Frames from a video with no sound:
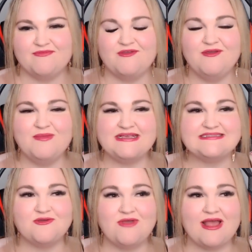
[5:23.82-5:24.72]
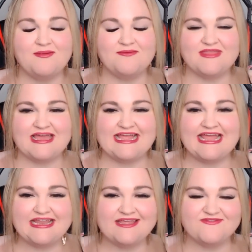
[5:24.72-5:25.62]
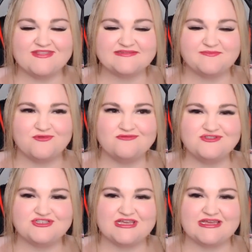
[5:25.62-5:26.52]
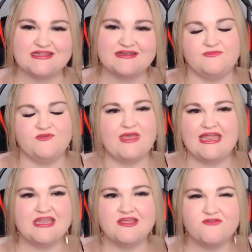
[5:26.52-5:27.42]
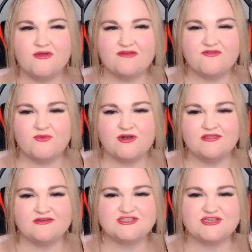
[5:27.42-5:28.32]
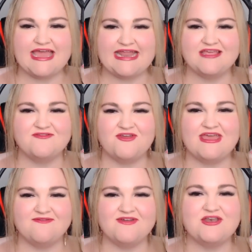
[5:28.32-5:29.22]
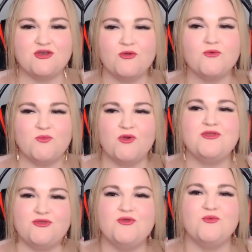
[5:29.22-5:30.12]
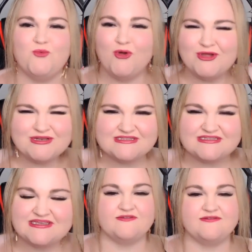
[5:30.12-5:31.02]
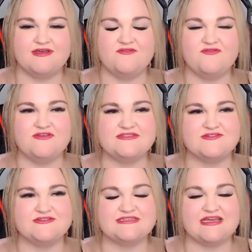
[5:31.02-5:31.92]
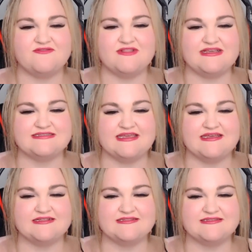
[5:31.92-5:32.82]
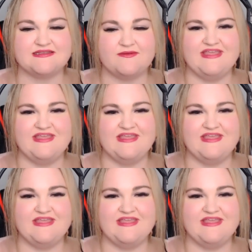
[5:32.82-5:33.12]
you can be so happy without any of this bullshit. Do any of you even want it though? Do any of you even know what you want? Oh, I feel so sad for these kids.